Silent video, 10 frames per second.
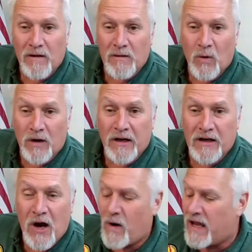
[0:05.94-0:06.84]
we're going
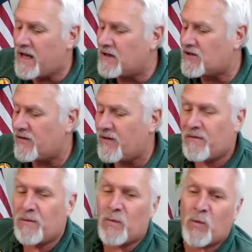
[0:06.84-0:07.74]
to go into
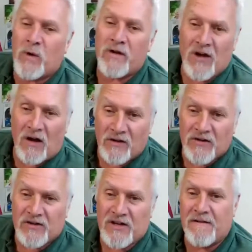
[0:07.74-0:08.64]
the
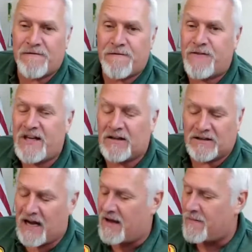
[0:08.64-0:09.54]
results of field
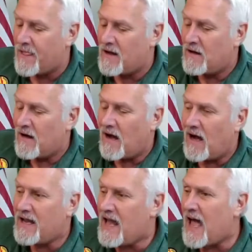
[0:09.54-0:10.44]
day.
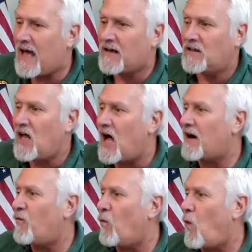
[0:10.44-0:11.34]
I had a lot of
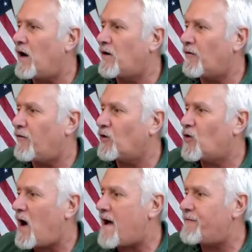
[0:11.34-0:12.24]
wonderful
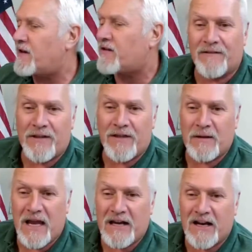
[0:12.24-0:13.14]
graphics and
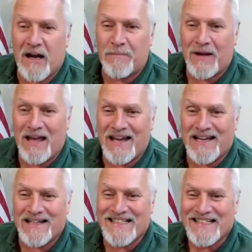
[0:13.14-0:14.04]
everything made up.
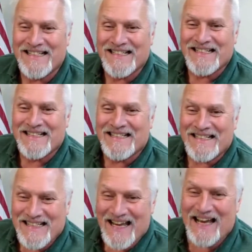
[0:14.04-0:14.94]
And
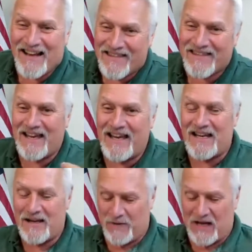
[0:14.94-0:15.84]
yeah, it's the
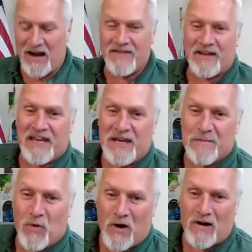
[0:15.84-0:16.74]
idiot behind the
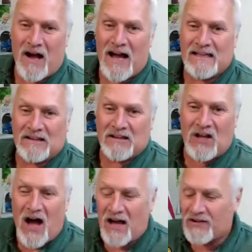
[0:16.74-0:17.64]
keyboard. I
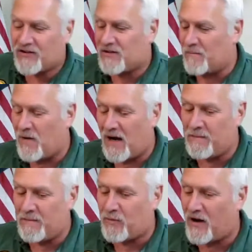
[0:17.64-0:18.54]
lost my
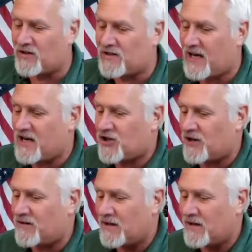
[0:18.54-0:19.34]
presentation